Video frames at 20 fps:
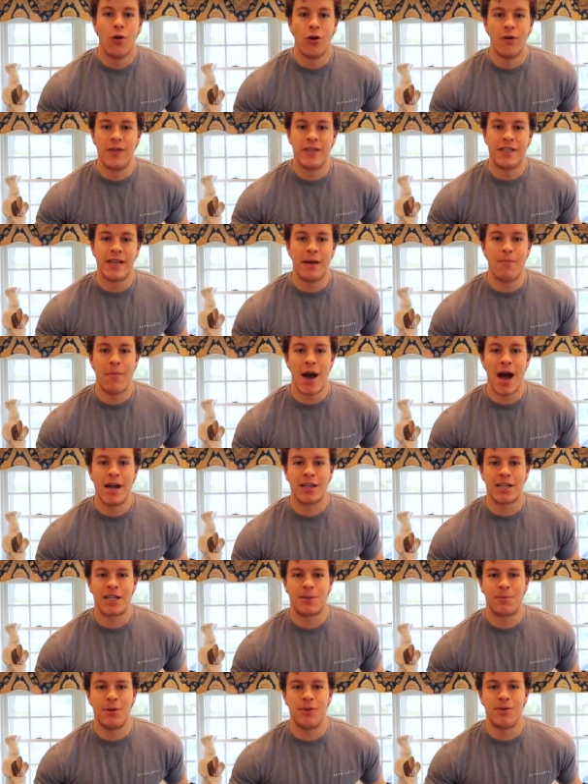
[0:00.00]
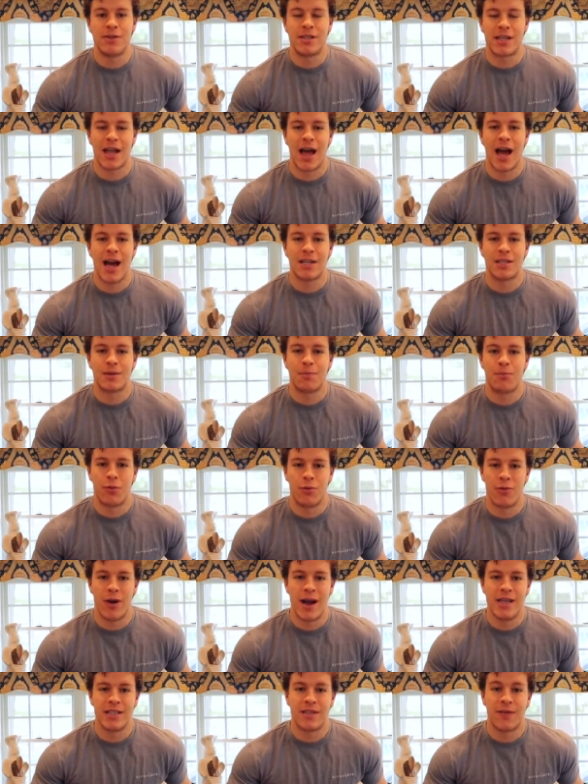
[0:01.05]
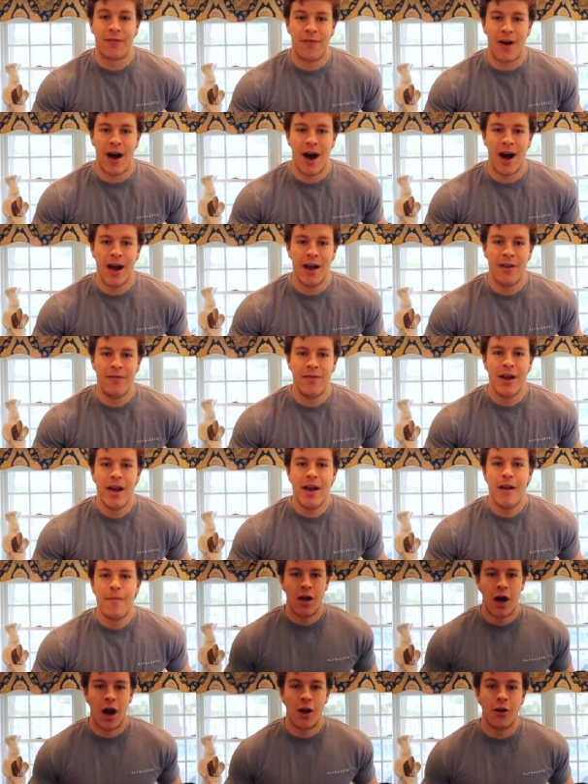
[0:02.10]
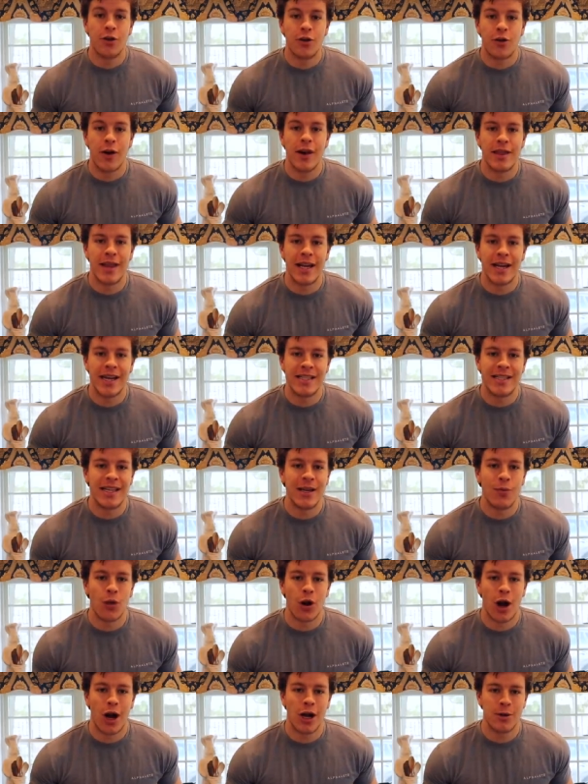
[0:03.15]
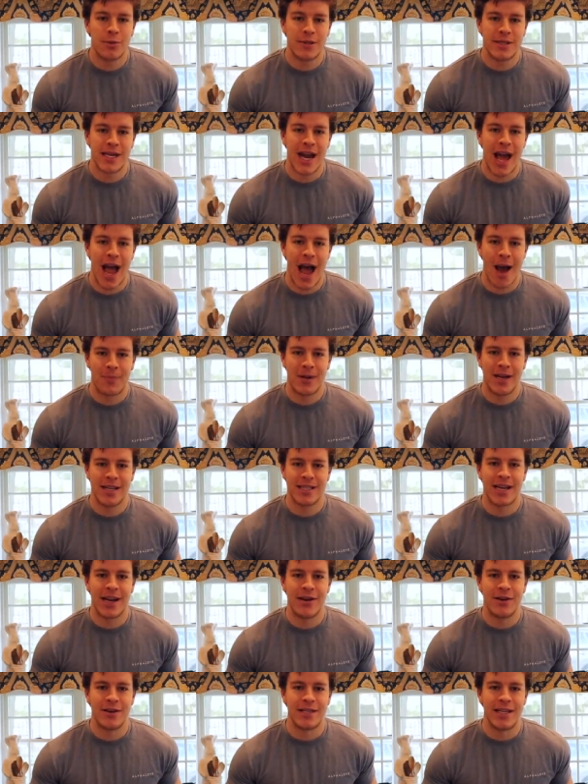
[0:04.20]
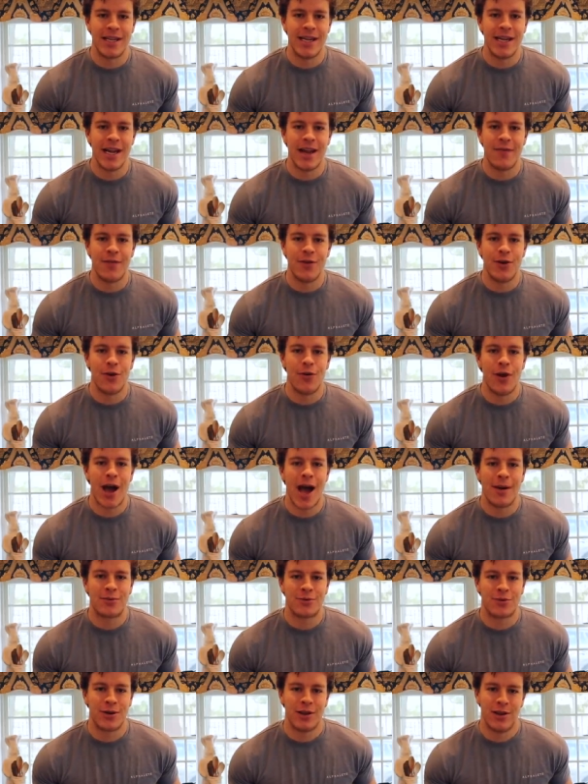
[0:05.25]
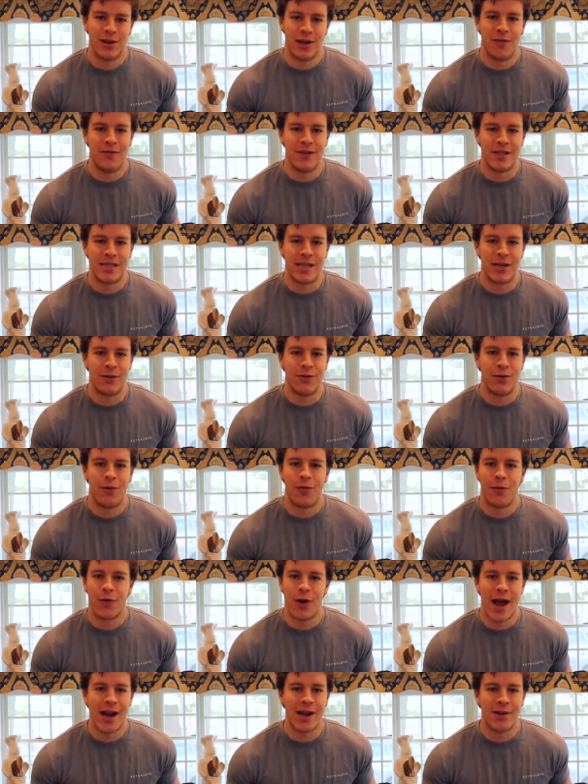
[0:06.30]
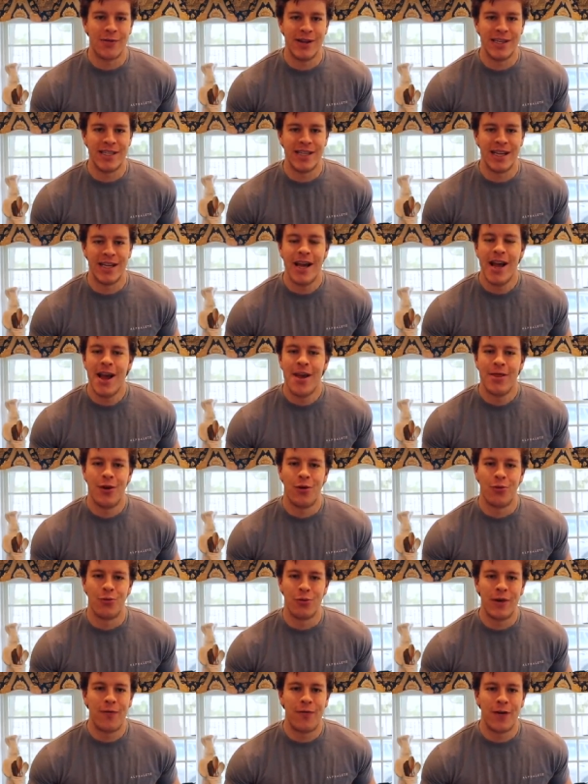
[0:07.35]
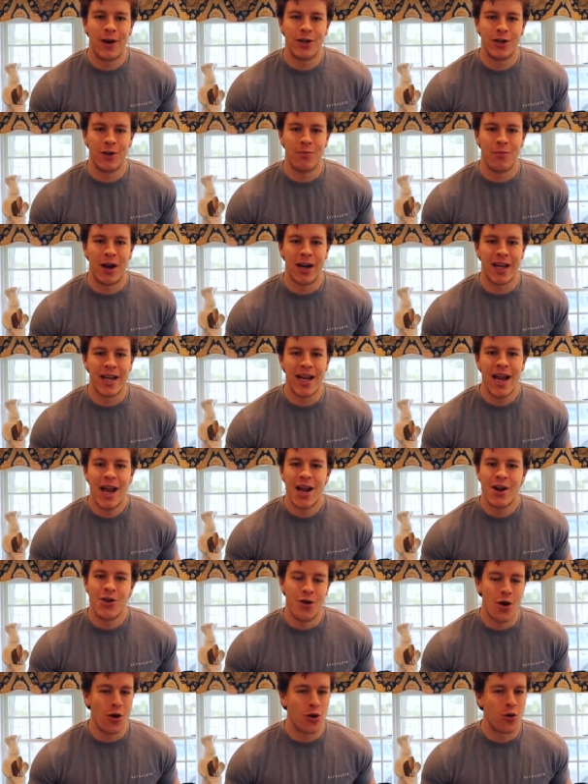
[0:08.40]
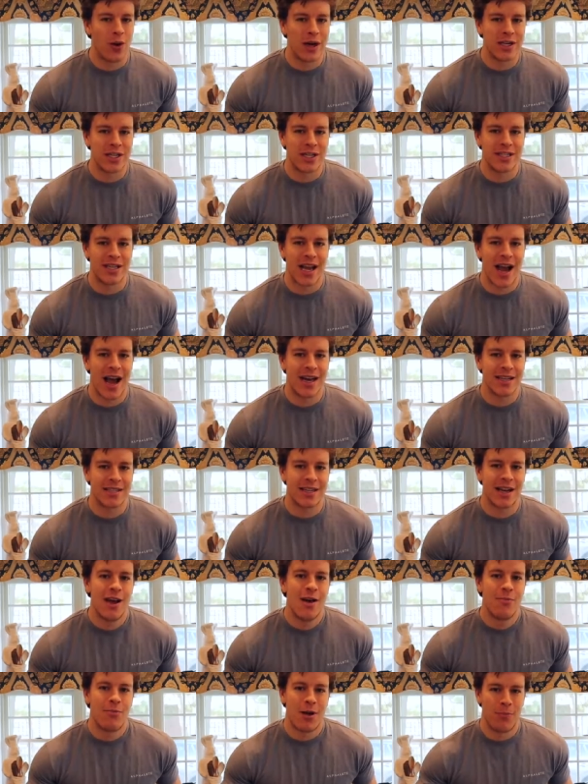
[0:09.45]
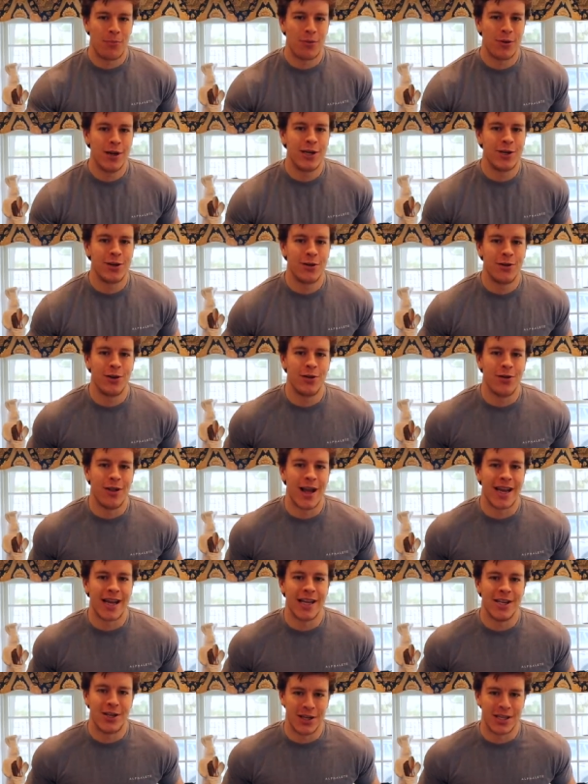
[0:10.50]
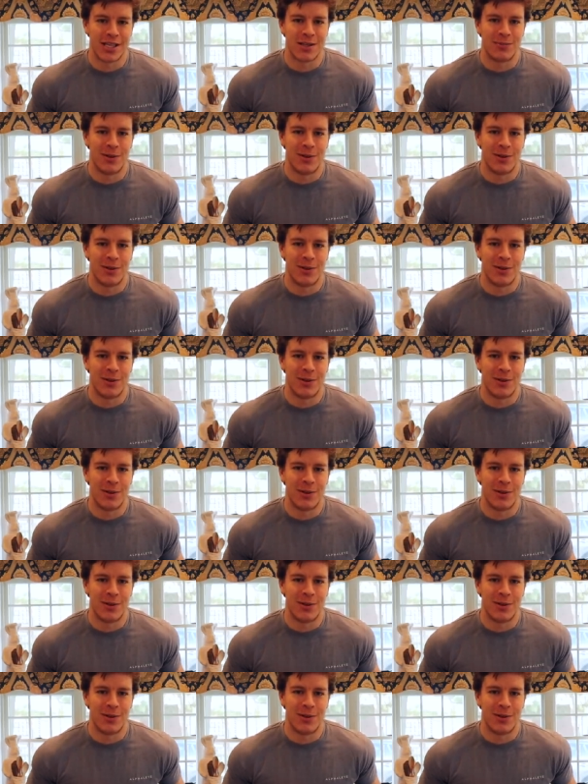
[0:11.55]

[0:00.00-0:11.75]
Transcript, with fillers: or visit magicspoon/PEREZ5. Another great thing is the 100% happiness guarantee. If you don't absolutely love the cereal for any reason, they'll refund your money, no questions asked, but I'm pretty sure you'll like it just